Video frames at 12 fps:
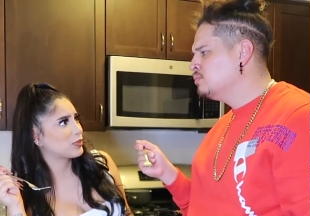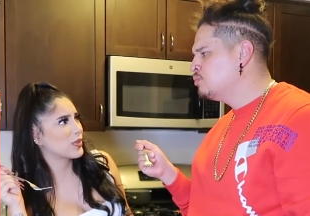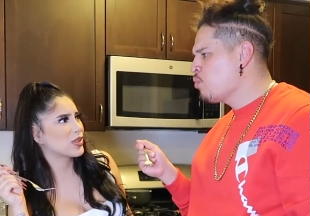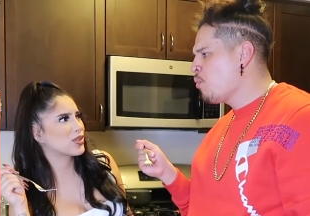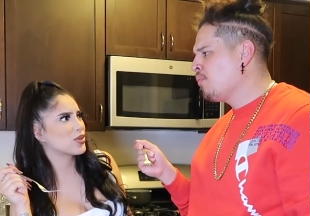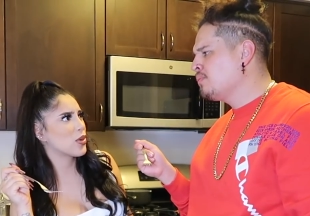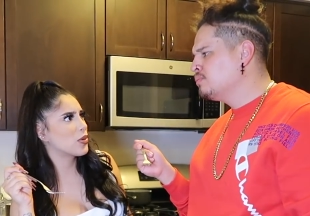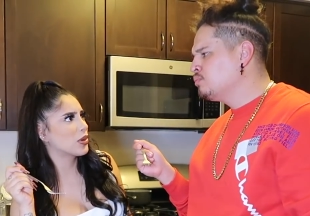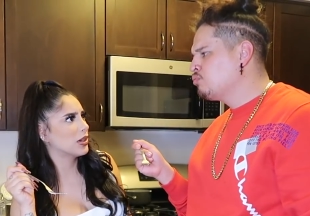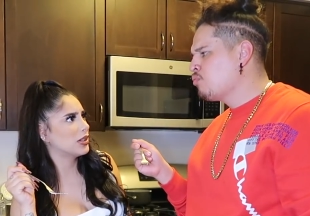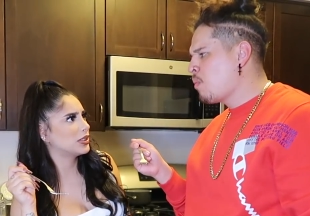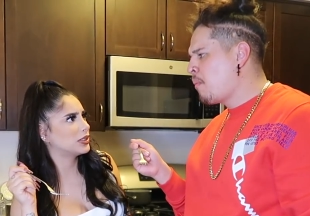Speaker 1: It's so
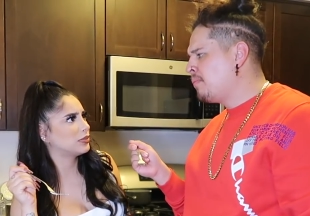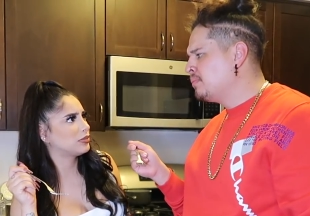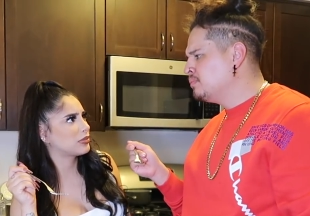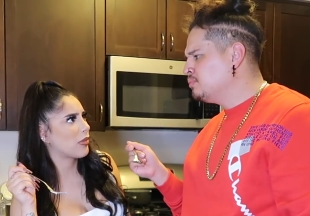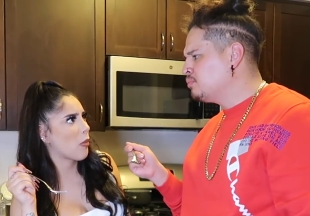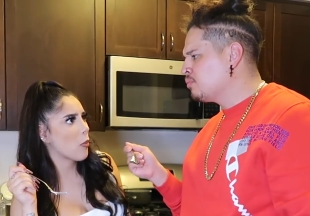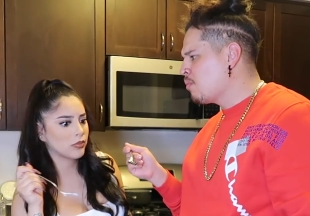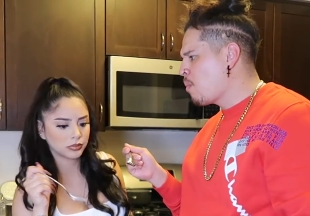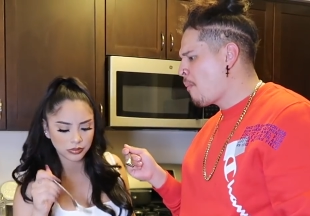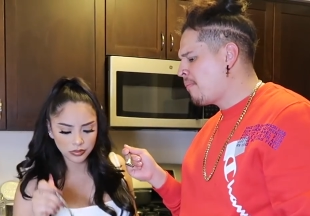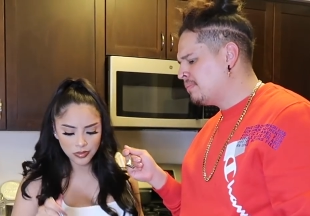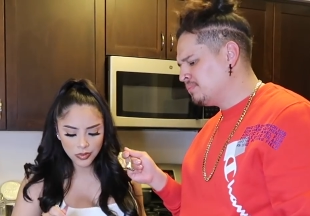good. Mm.
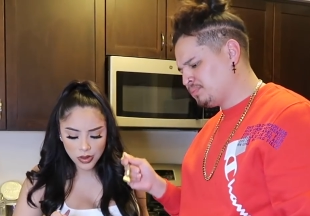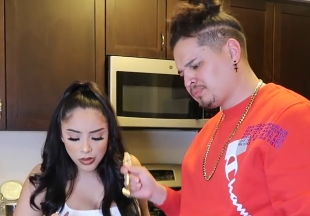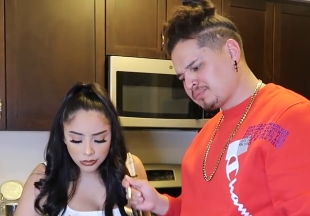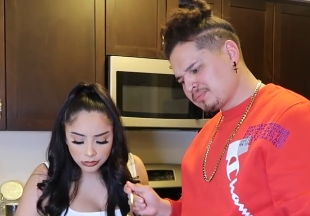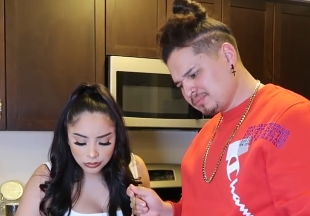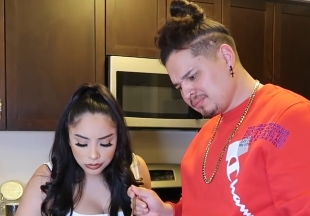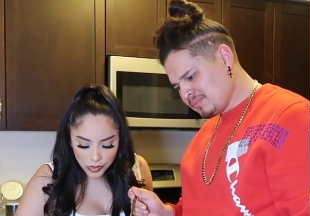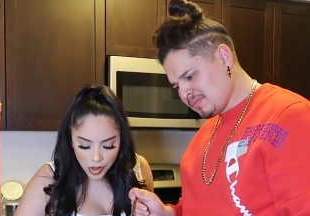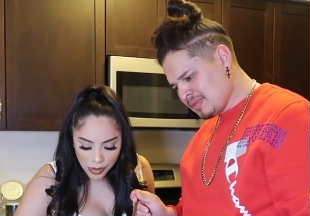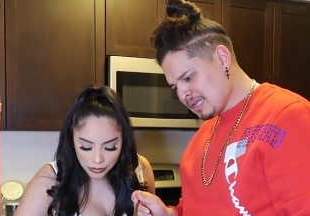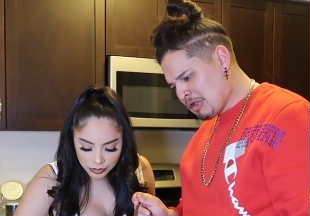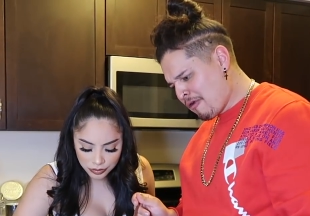
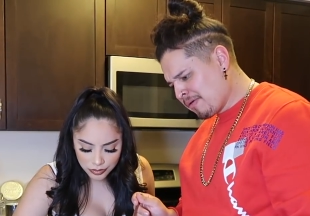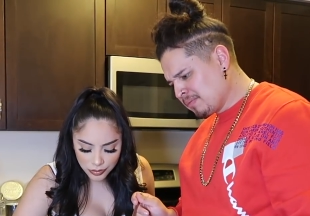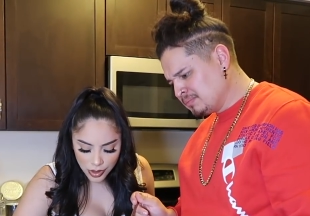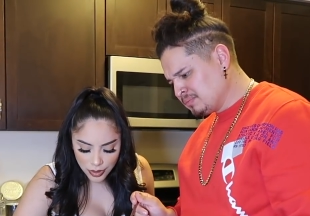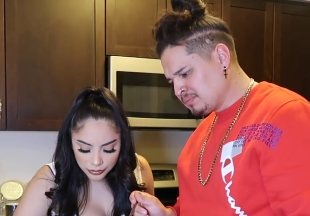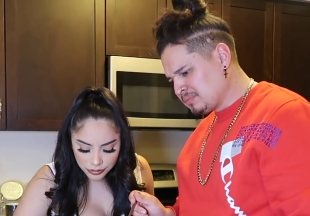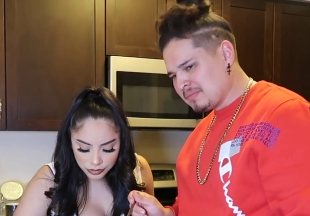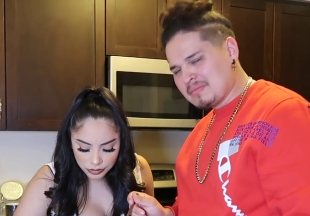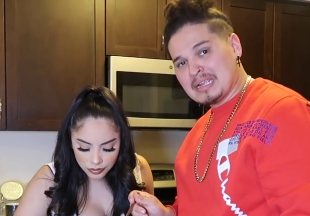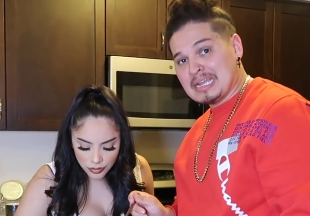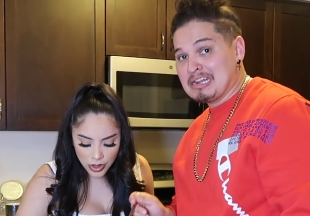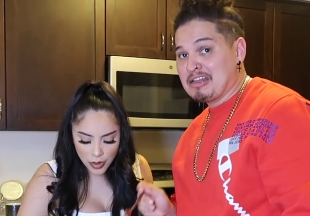Hmm.
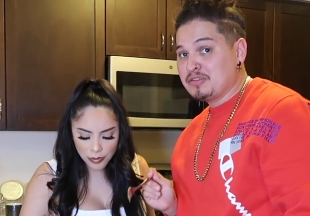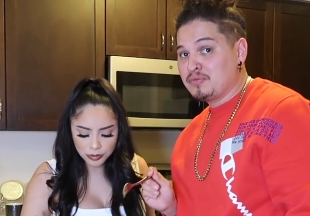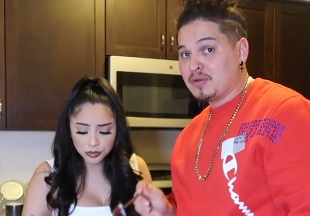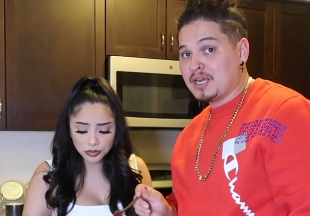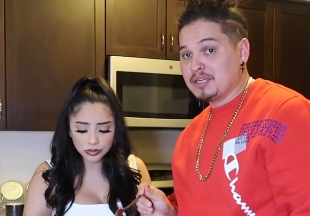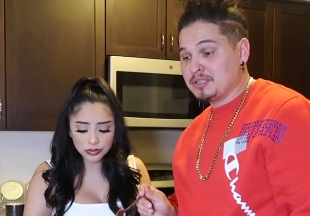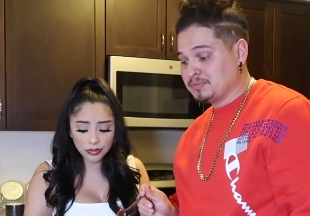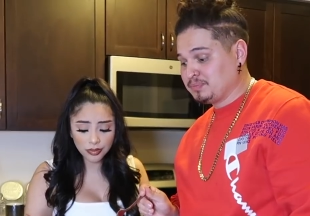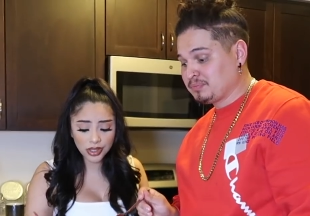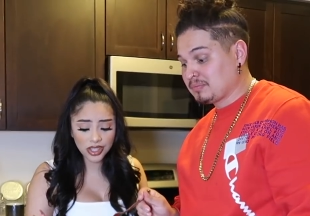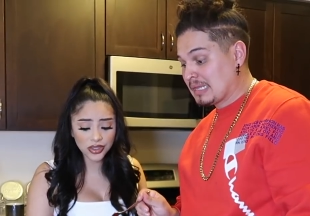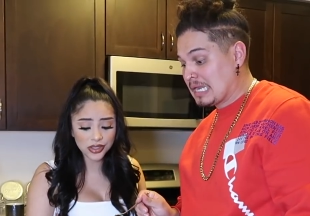Hey, that's fire.
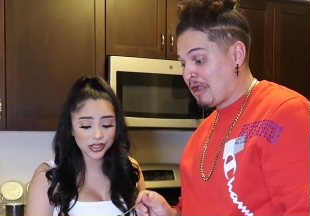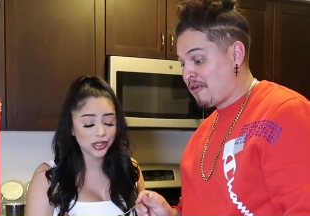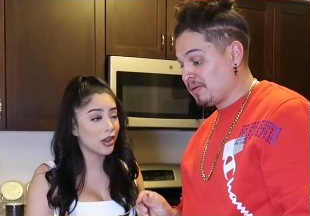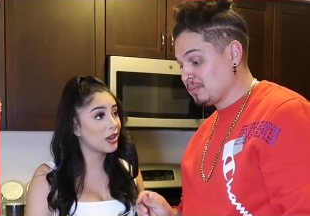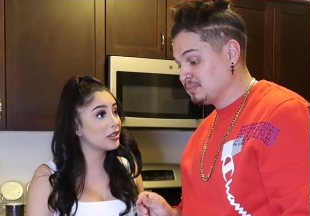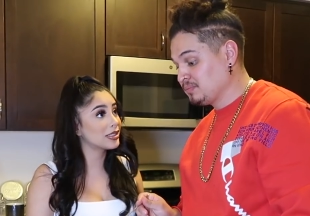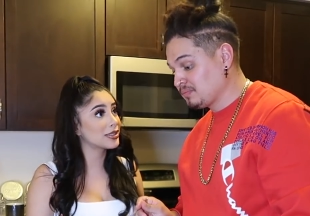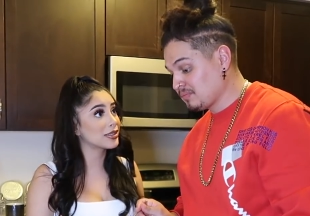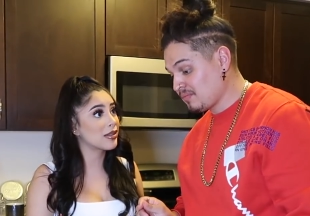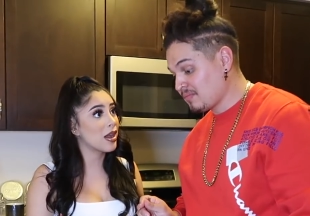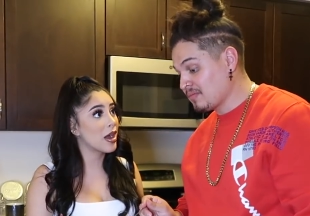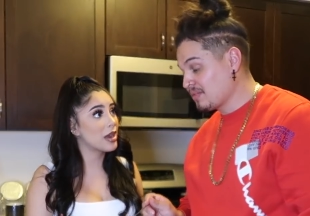
Speaker 2: The sauce?
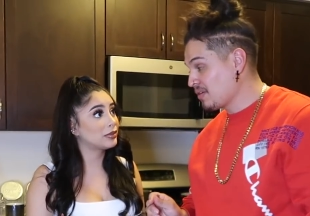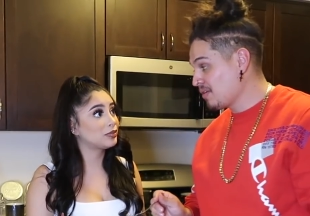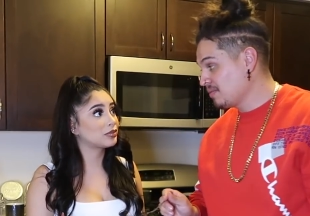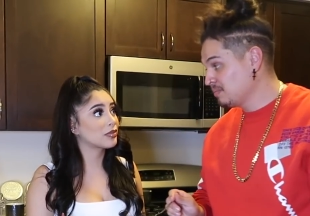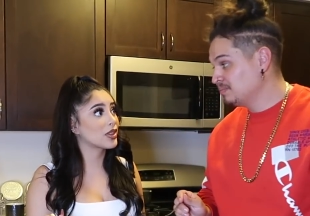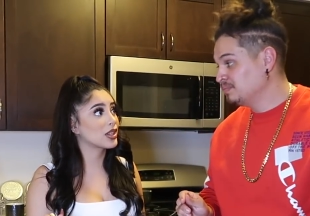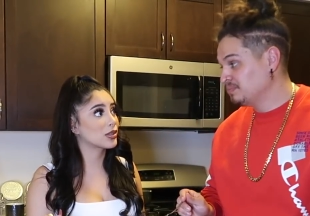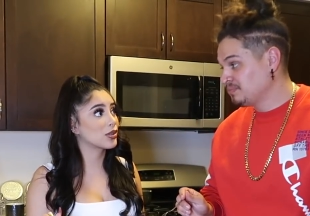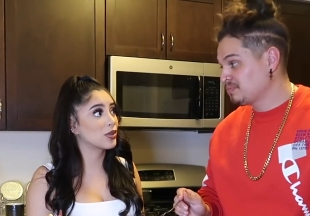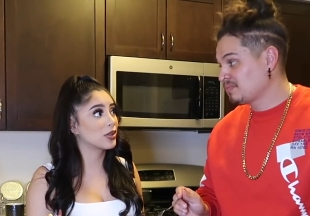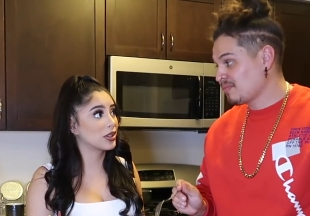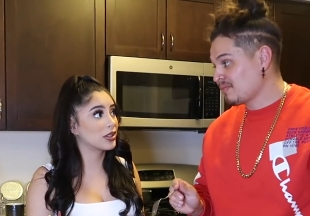Mm-hmm. It's
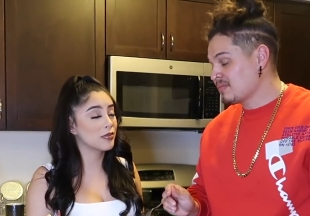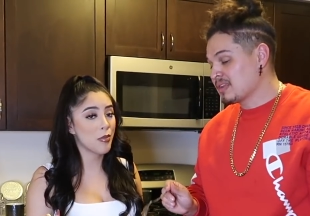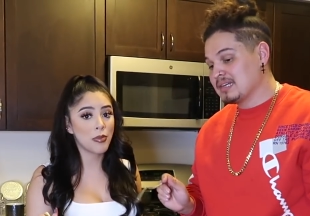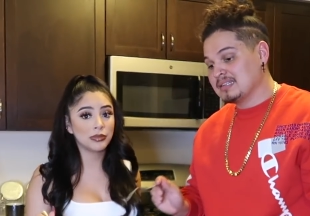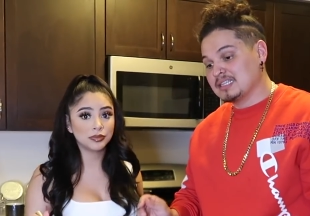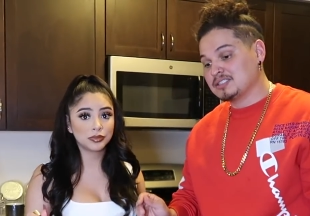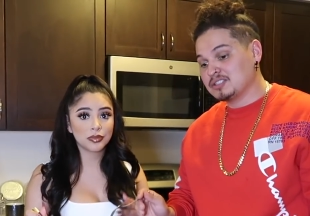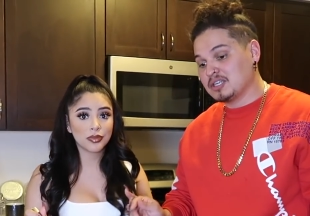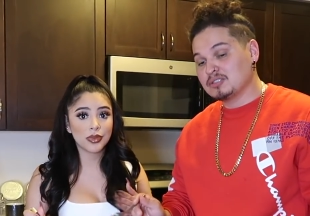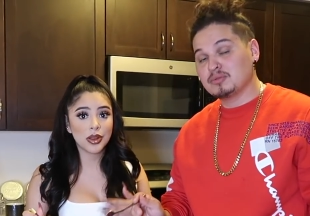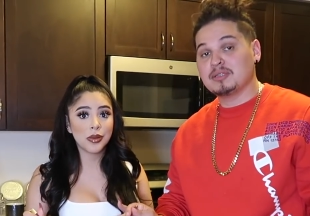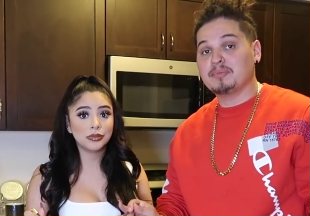so good.
Speaker 1: That
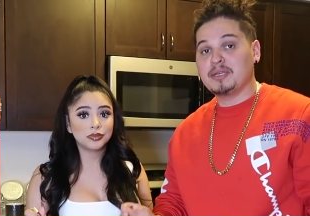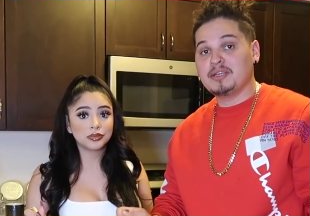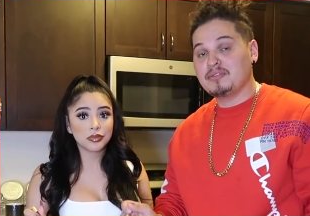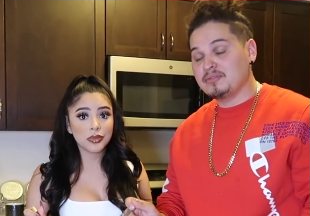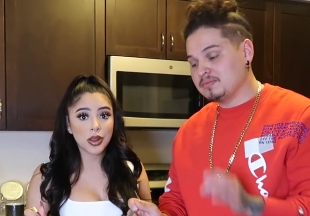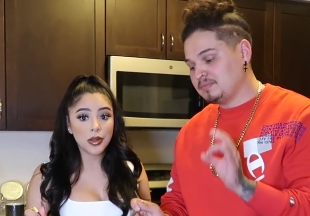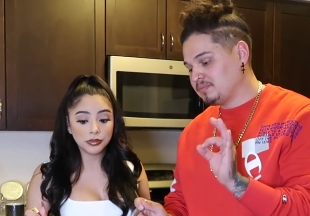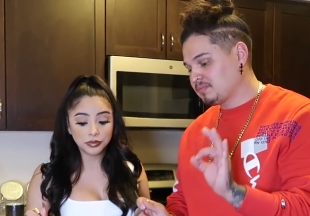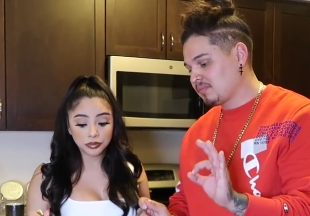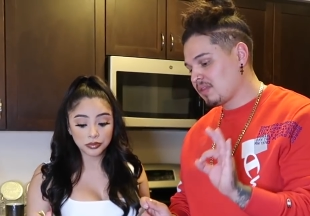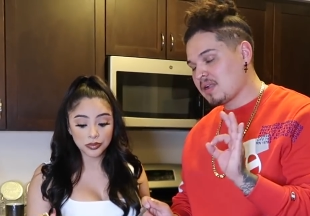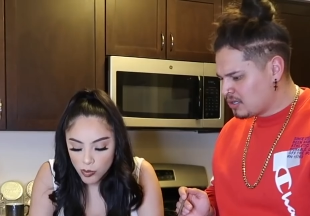sauce with the beef?
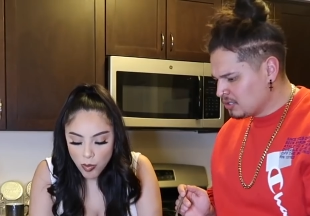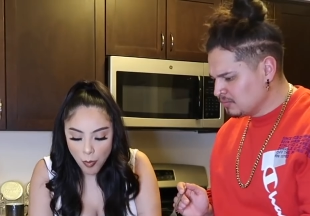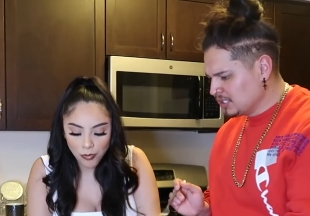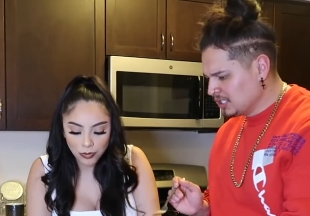Calm